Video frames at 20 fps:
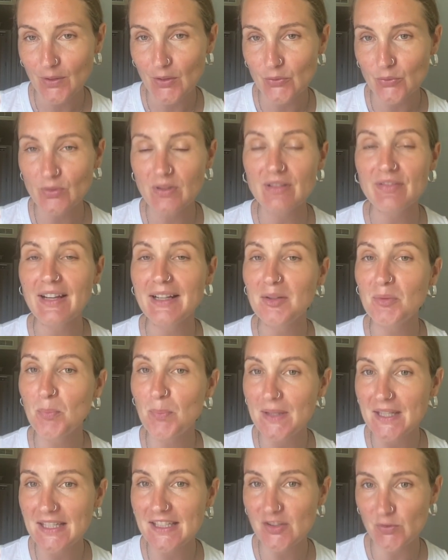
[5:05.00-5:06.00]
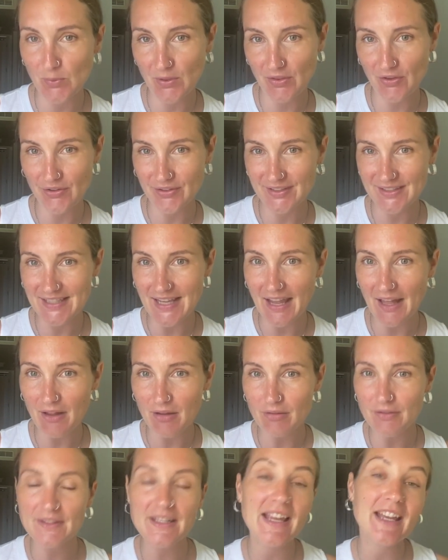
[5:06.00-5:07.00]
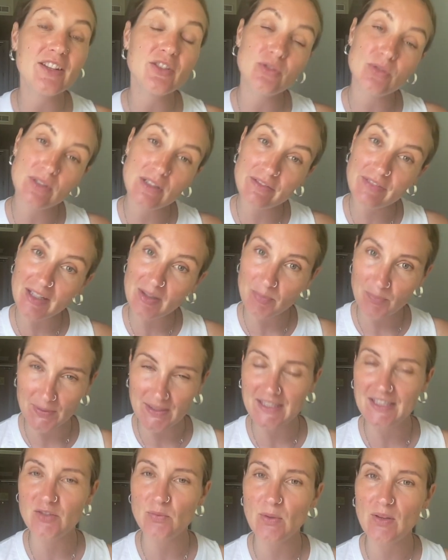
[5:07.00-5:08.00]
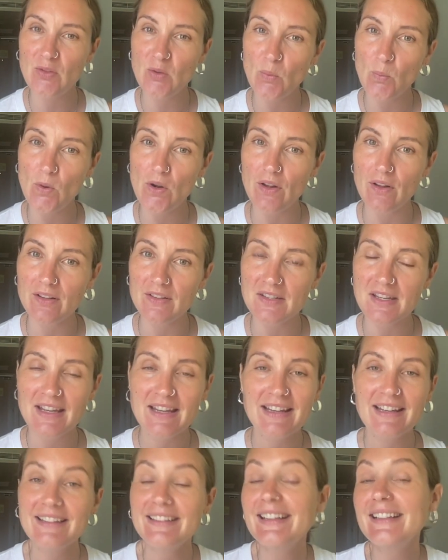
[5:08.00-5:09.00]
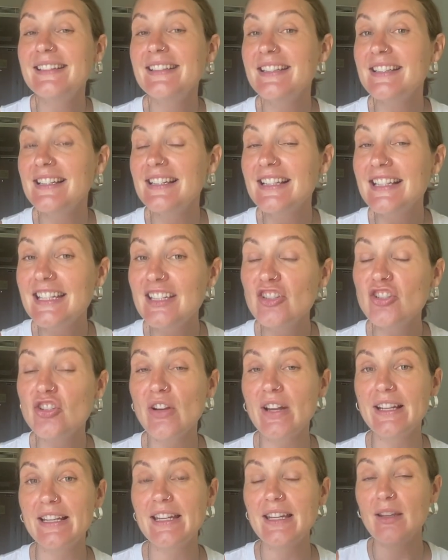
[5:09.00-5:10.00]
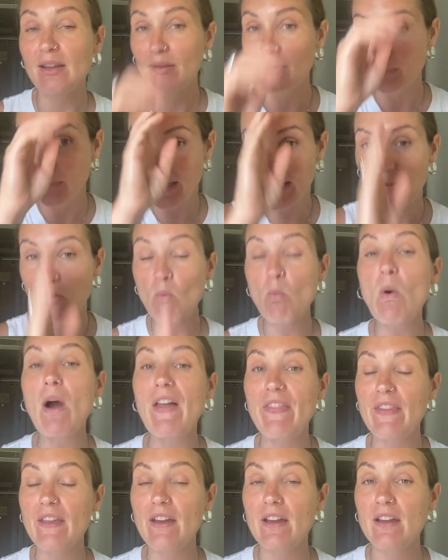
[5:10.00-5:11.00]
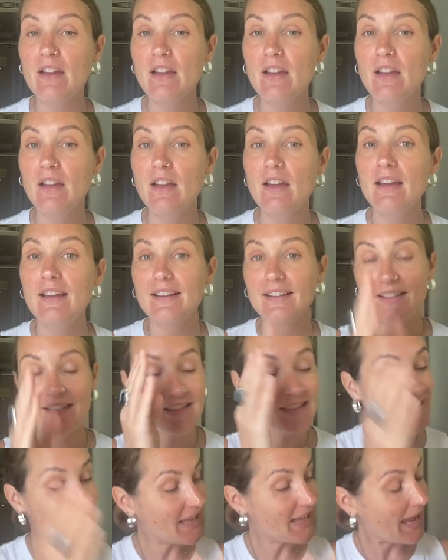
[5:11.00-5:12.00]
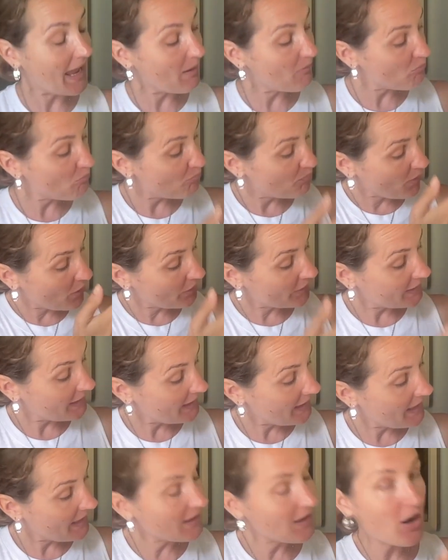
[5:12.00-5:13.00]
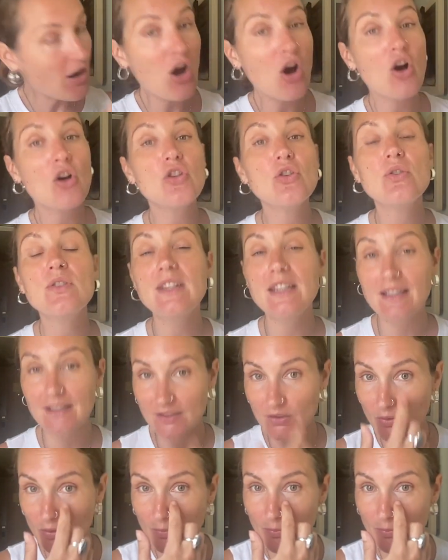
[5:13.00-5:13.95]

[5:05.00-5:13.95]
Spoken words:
to live at peace with ourselves and to live at peace with the world. That is literally being one. This is embodying our unique soul